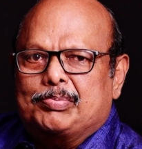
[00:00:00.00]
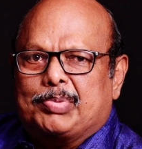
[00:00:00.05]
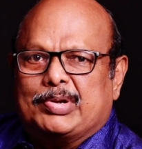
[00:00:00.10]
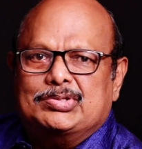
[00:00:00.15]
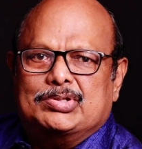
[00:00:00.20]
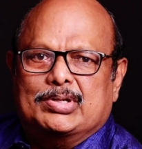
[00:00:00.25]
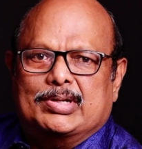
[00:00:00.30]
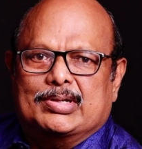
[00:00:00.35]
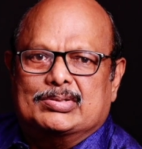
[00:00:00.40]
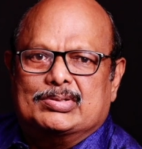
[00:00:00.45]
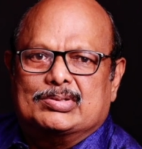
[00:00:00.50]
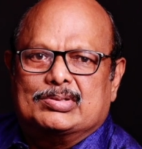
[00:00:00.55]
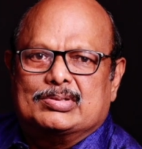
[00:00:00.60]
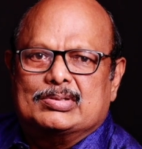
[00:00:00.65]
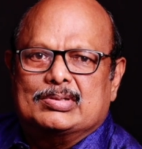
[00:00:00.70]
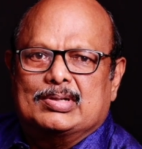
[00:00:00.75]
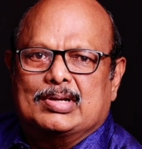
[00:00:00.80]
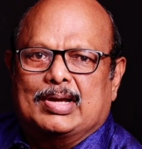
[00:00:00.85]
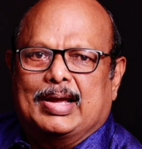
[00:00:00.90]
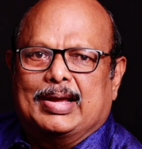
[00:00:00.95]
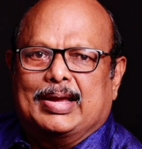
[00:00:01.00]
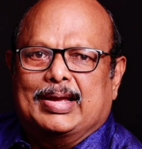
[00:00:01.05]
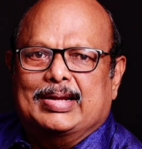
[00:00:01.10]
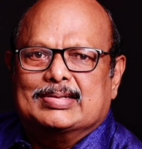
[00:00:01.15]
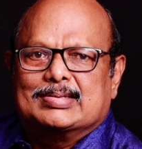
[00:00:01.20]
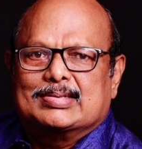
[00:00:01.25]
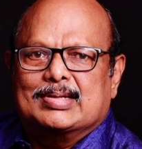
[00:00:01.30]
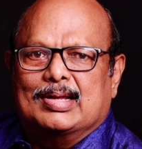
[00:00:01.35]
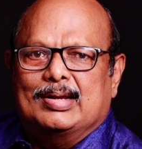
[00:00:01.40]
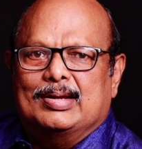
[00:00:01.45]
prejudice
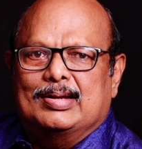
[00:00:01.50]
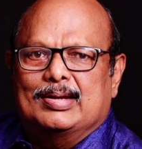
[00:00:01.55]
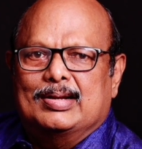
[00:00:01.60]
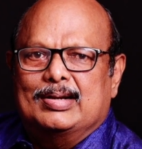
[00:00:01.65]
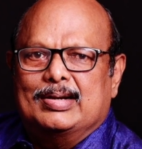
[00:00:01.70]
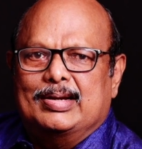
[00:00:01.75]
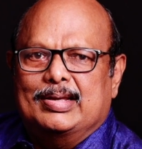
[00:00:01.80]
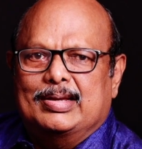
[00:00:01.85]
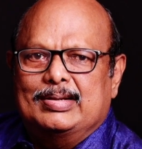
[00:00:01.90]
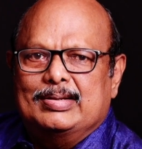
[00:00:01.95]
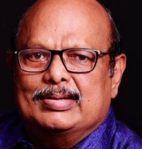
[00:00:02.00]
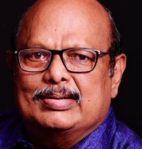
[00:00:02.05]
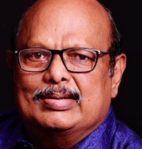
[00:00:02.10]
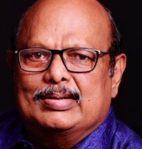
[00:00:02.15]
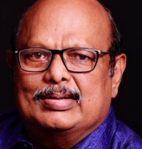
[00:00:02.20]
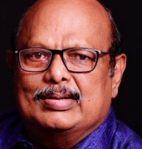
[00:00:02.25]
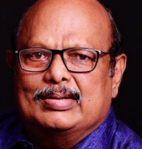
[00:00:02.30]
against learning